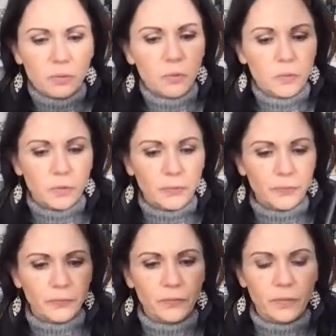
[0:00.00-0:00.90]
Ooh.
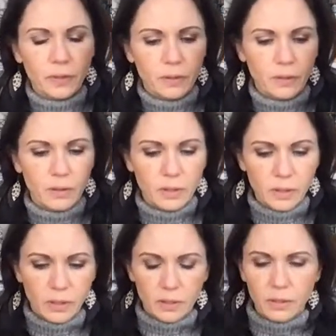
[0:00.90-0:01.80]

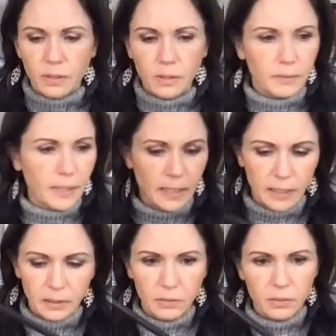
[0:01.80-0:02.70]
Okay.